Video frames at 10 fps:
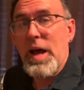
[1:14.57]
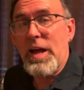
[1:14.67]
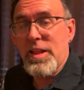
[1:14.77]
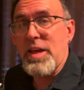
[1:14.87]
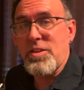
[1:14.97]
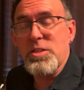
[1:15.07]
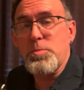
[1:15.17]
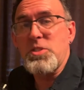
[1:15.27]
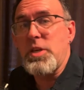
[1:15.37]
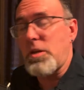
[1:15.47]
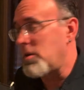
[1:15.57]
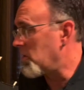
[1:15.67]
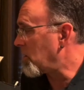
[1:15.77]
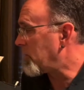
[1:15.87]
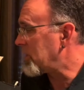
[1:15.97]
I like this particular
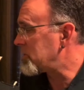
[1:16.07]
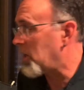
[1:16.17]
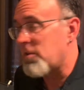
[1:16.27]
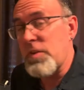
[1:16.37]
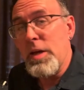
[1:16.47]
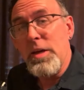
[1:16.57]
look myself.